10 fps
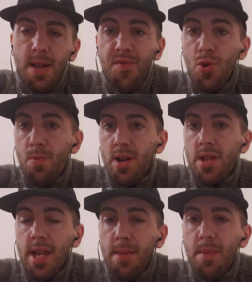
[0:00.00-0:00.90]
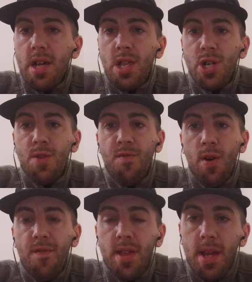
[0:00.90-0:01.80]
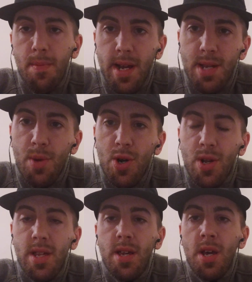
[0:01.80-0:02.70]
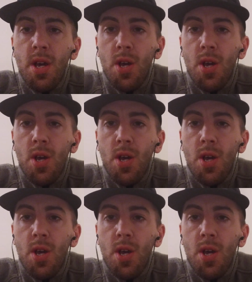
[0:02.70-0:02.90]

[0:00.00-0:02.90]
If you build an email list for affiliate-based marketing,